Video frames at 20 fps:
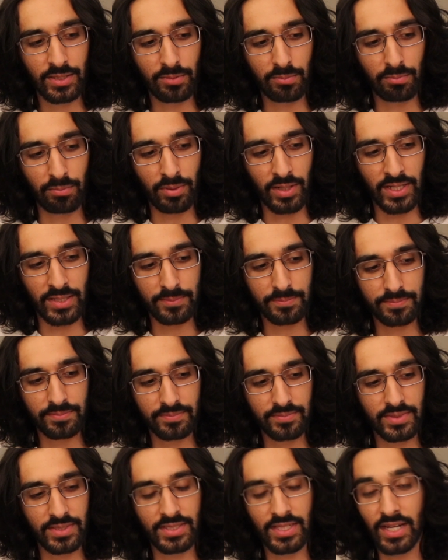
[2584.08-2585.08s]
But
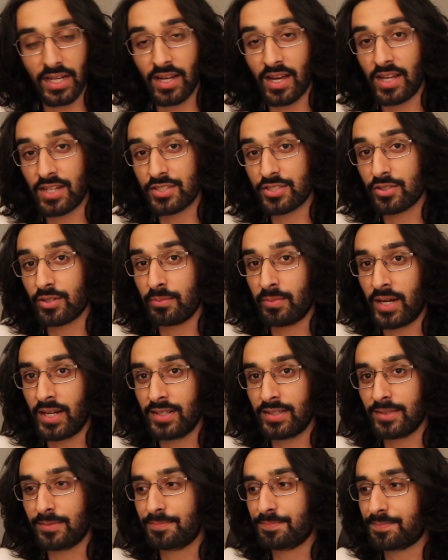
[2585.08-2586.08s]
it's that constant
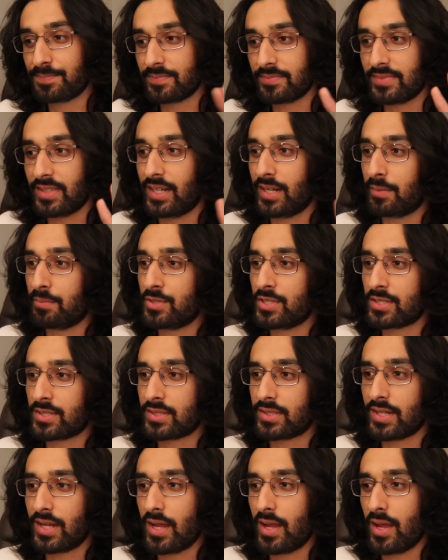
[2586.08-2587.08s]
reminder, and I'm just